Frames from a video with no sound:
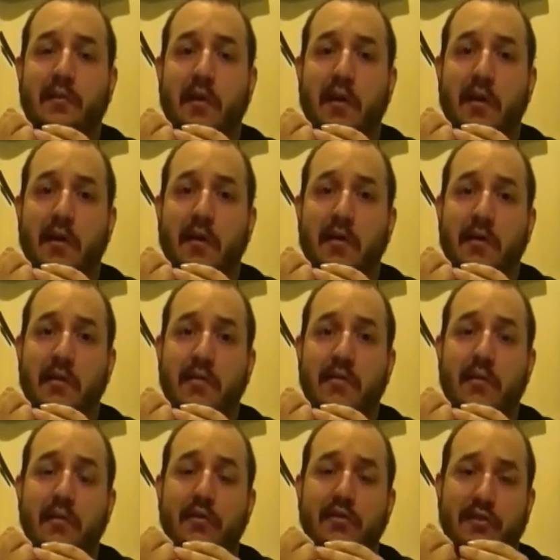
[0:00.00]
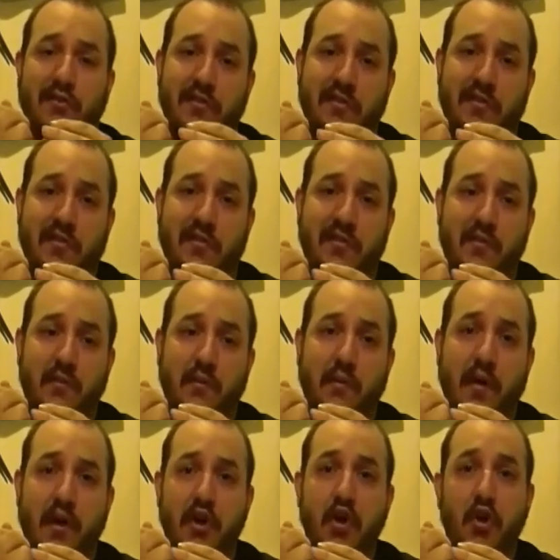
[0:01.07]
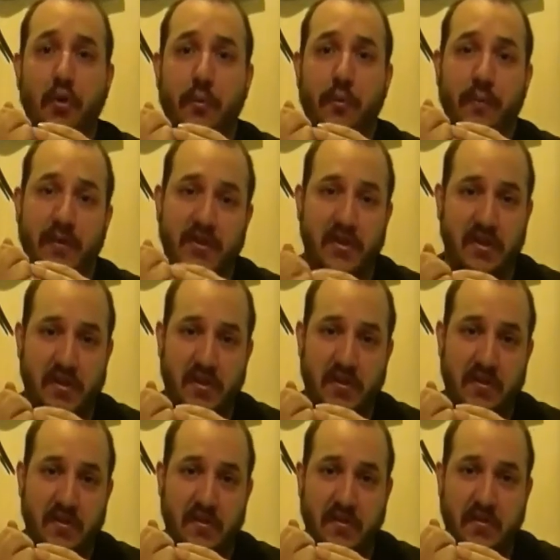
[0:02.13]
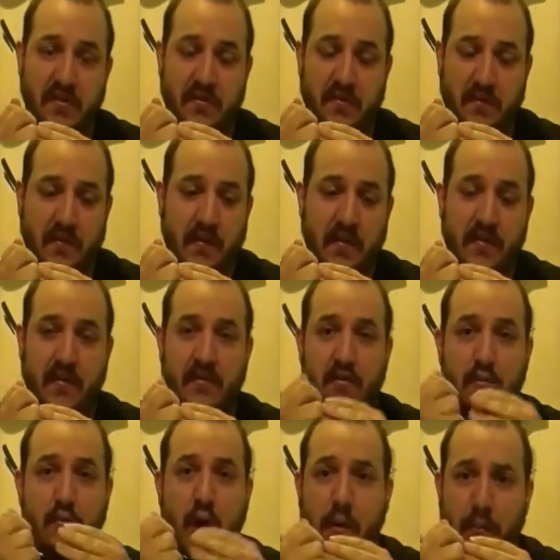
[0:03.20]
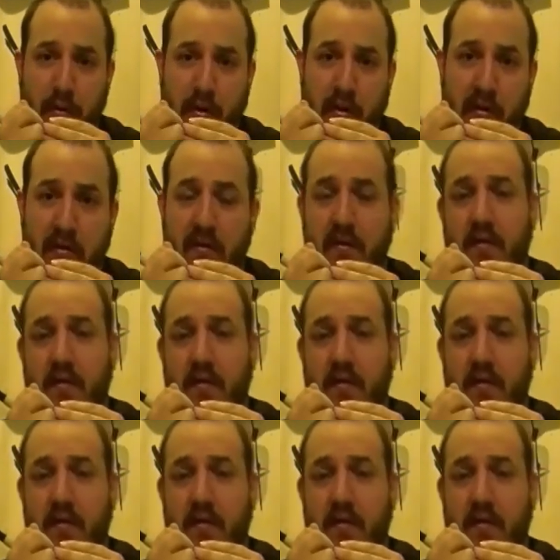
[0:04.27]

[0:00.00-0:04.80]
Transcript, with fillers: uh, soldiers without your permission, because it's your property.